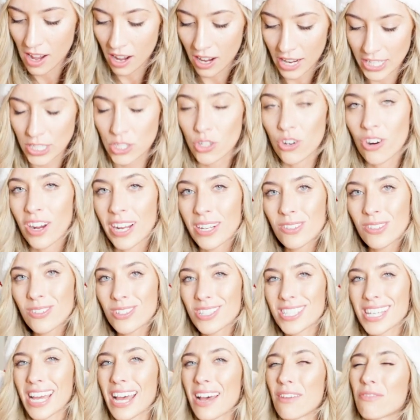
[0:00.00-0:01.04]
I try
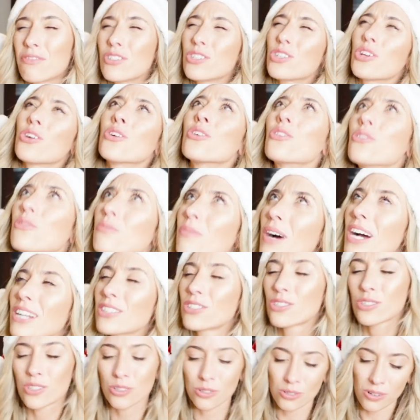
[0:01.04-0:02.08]
not to have too much
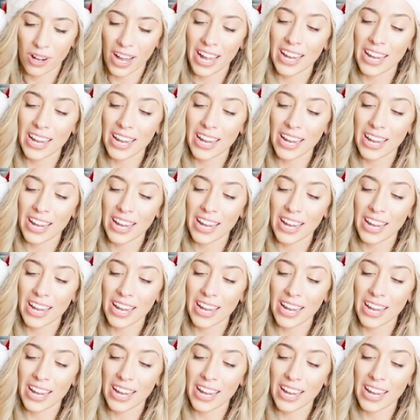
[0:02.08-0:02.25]
salt.